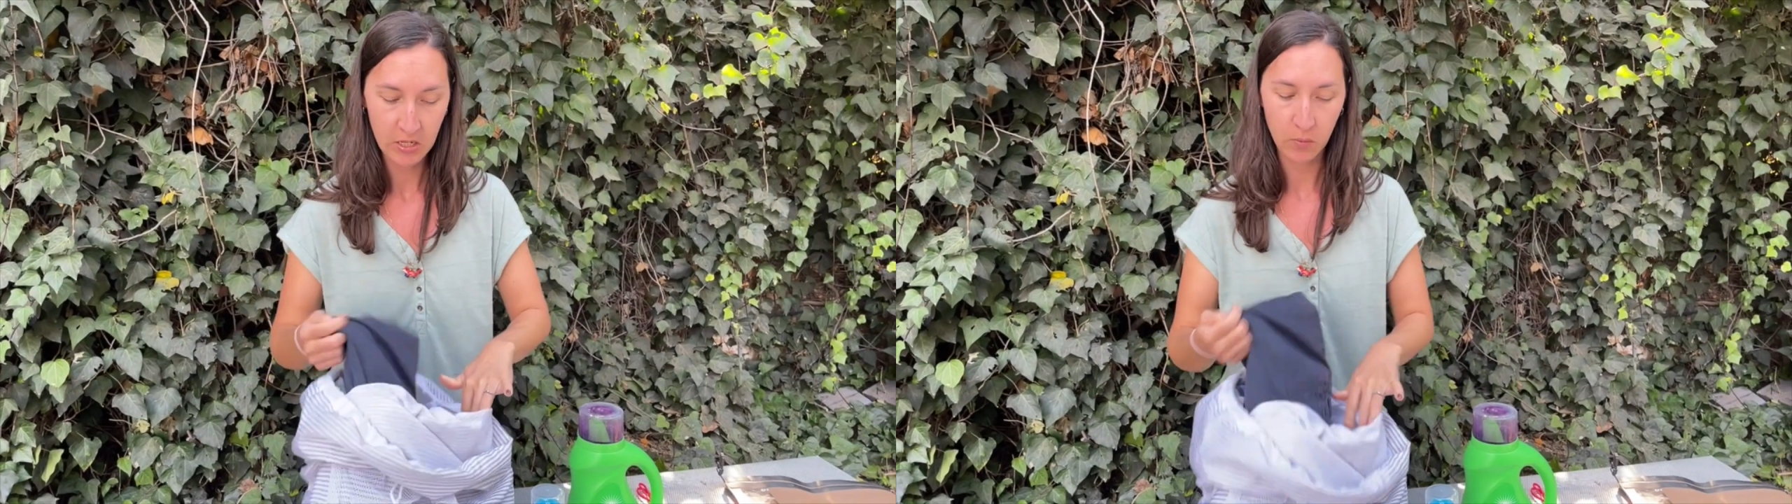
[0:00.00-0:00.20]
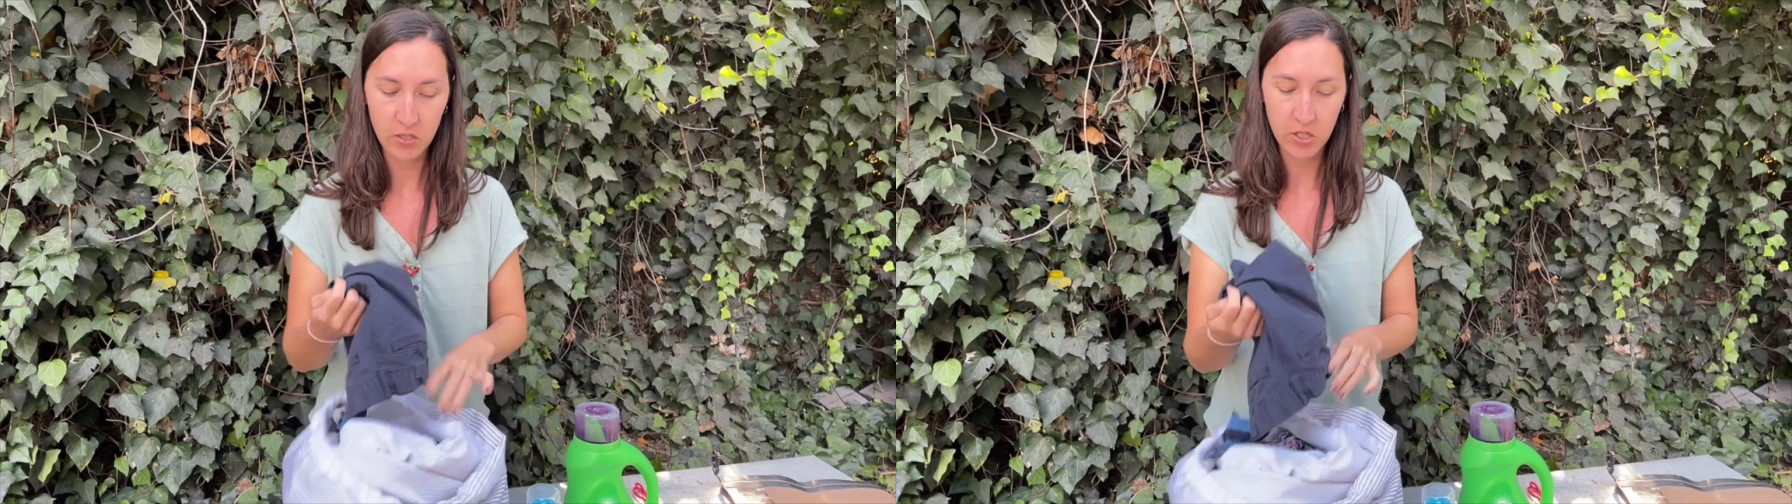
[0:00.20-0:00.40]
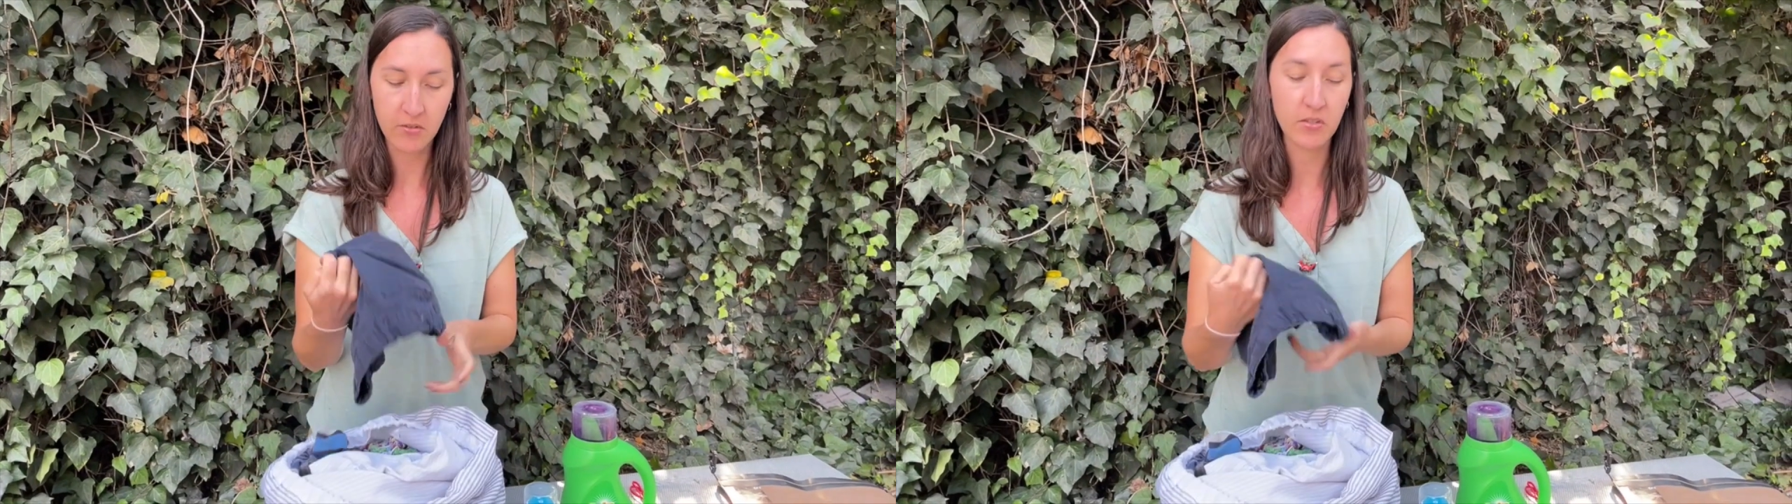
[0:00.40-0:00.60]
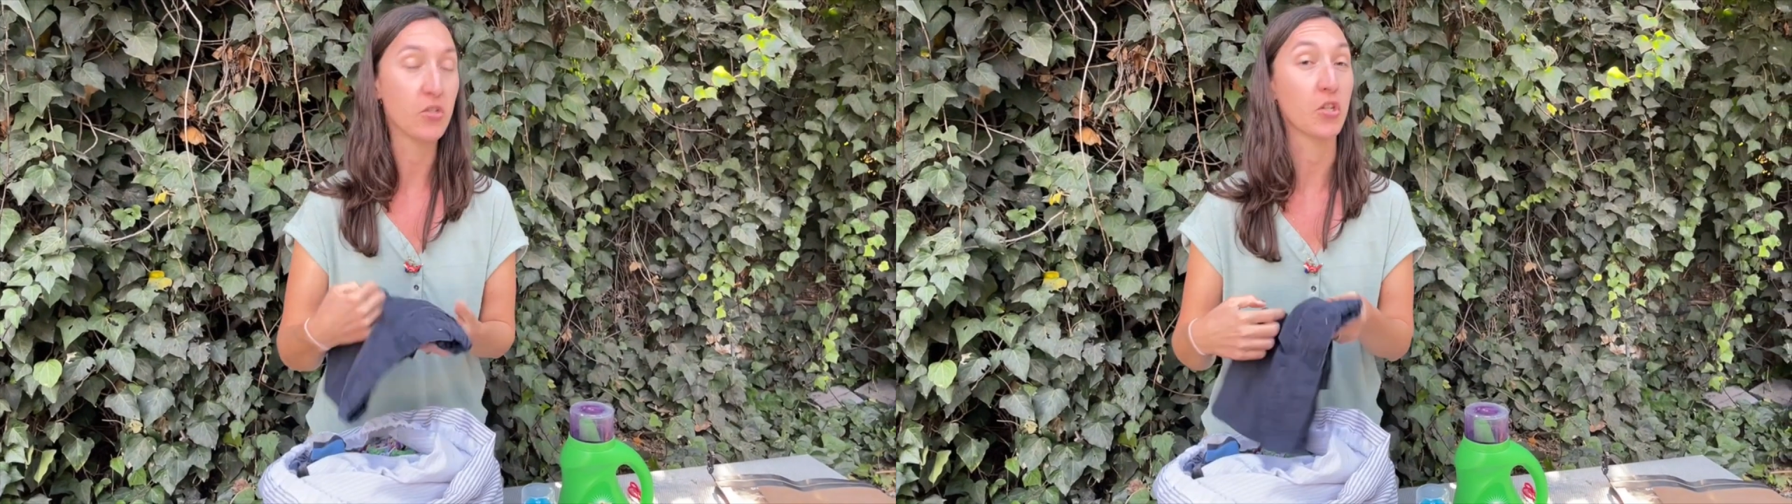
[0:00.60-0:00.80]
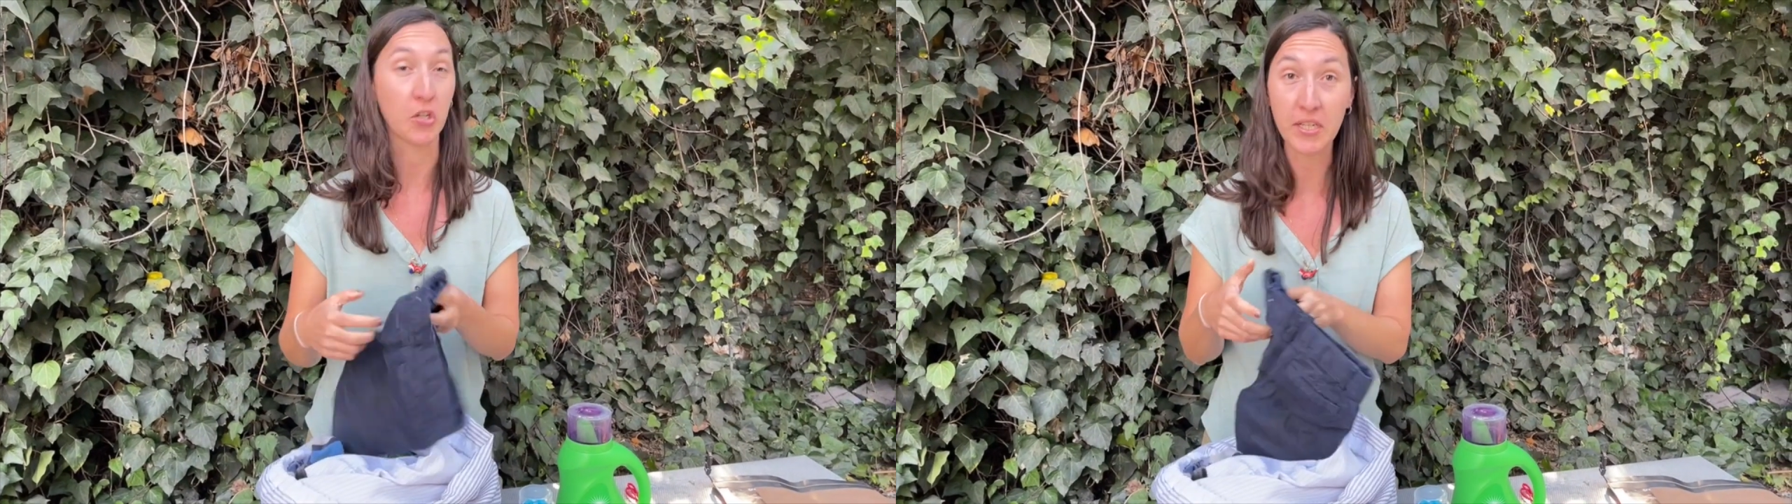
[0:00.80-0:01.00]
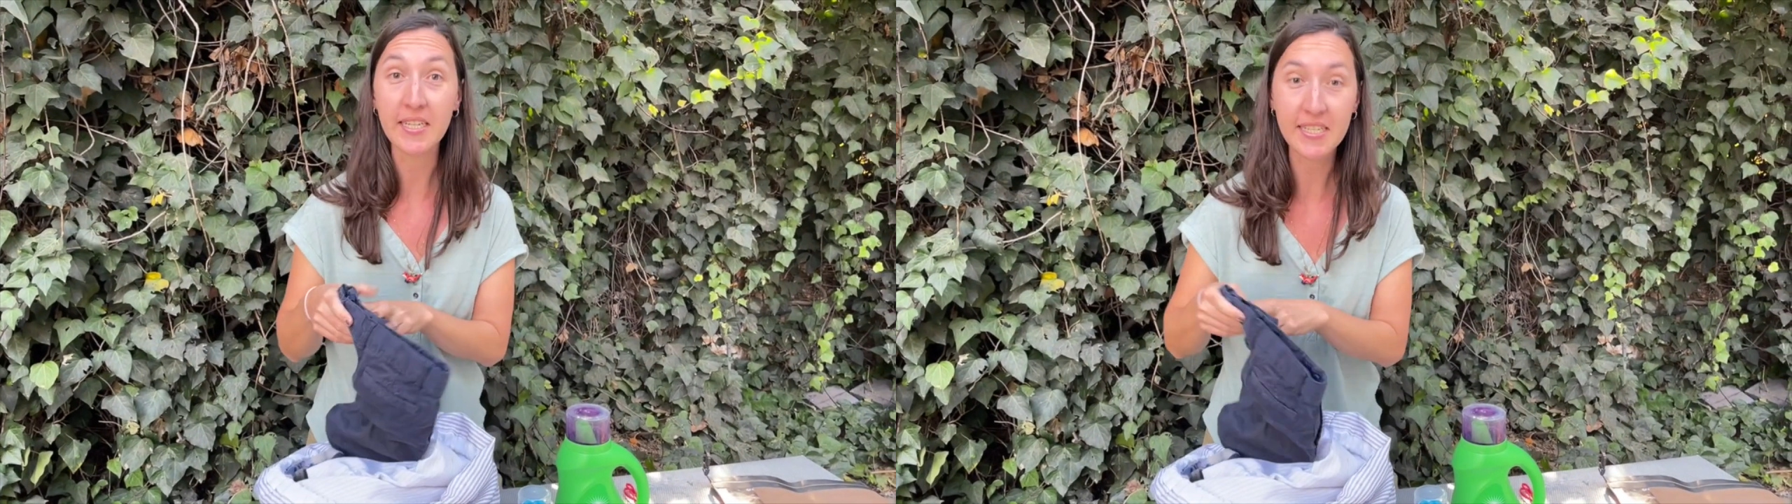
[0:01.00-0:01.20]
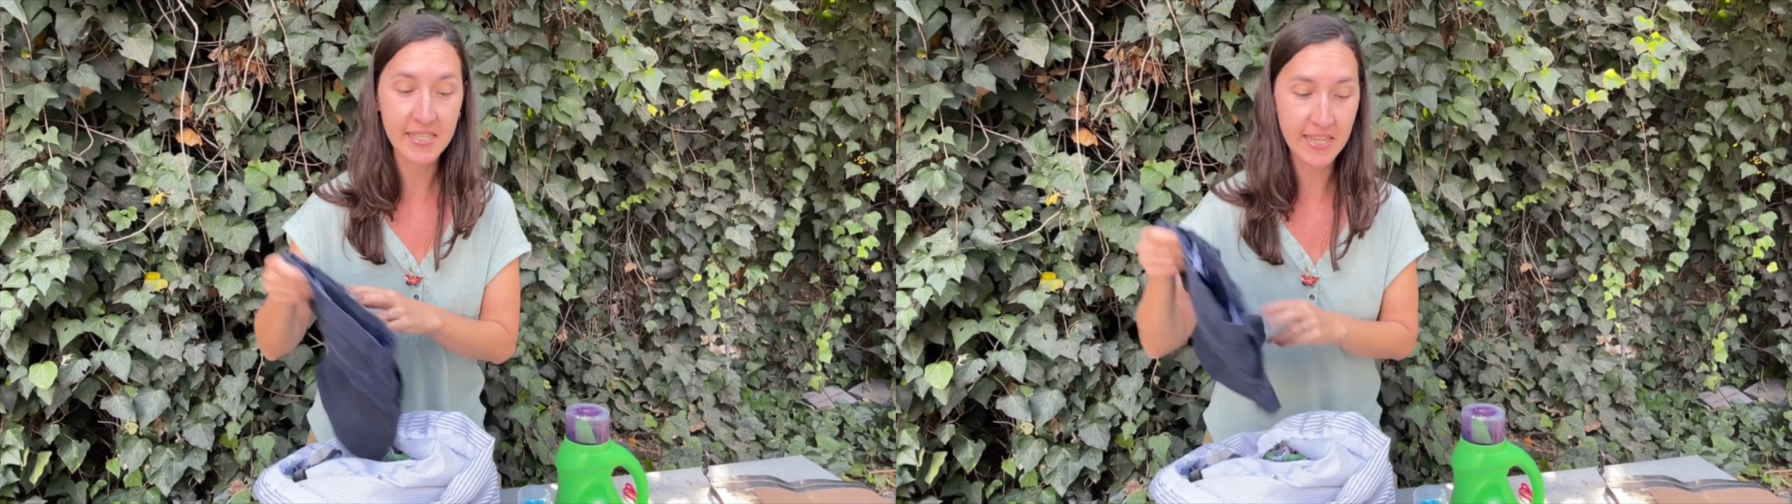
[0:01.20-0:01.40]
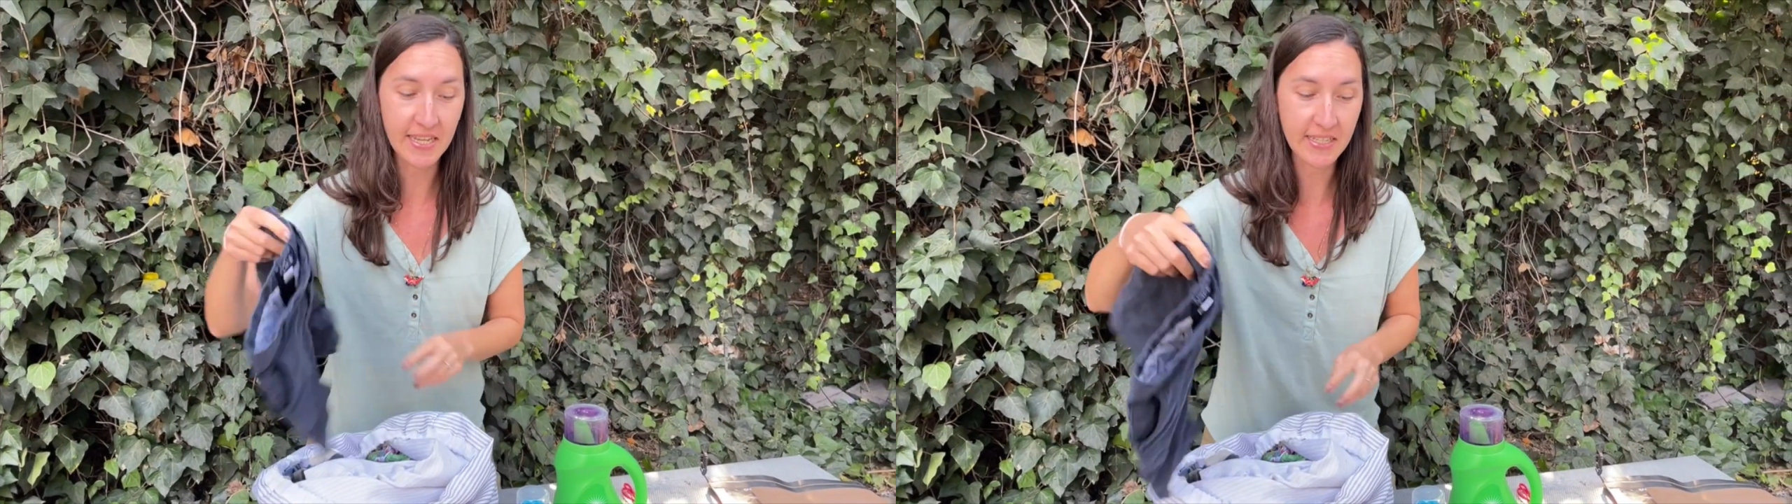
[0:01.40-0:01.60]
which are the dirtiest
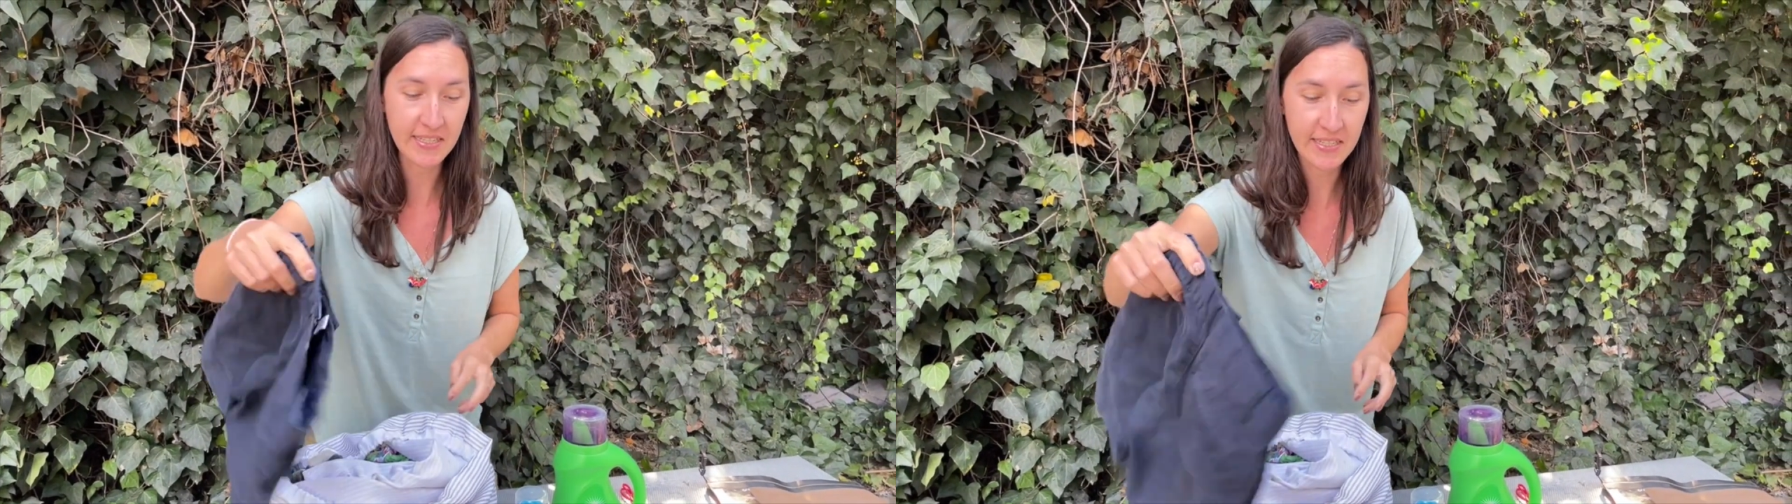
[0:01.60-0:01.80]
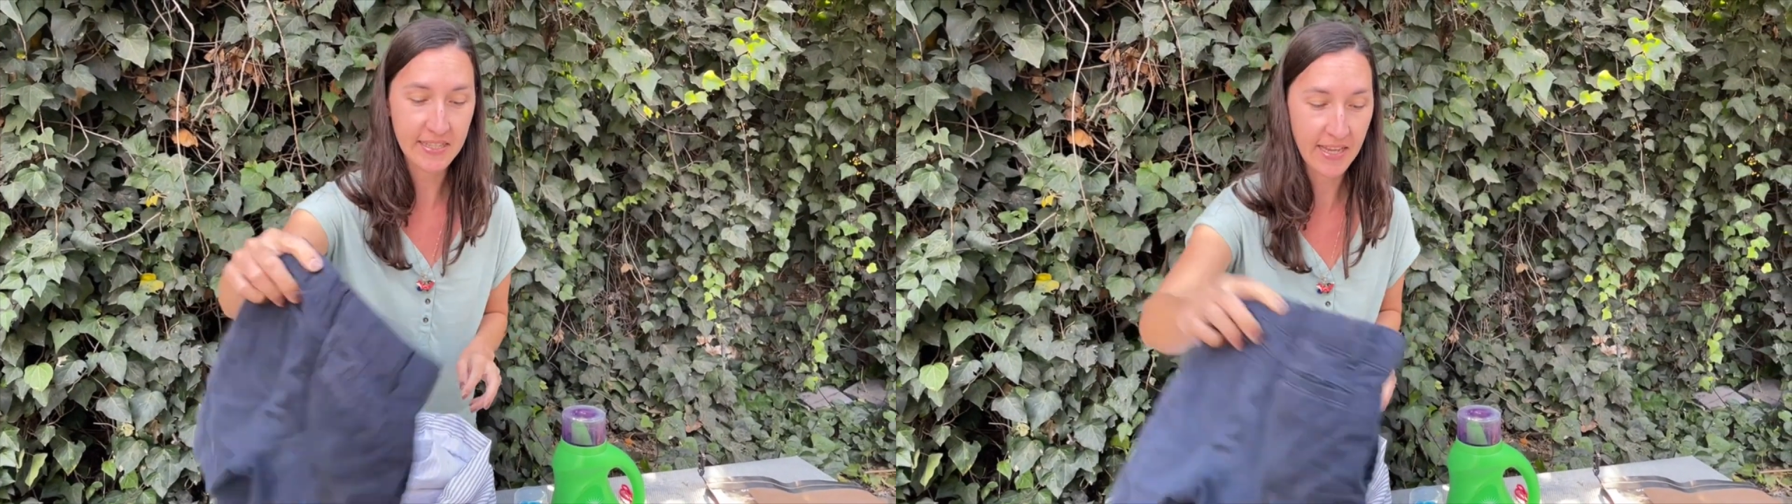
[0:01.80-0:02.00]
things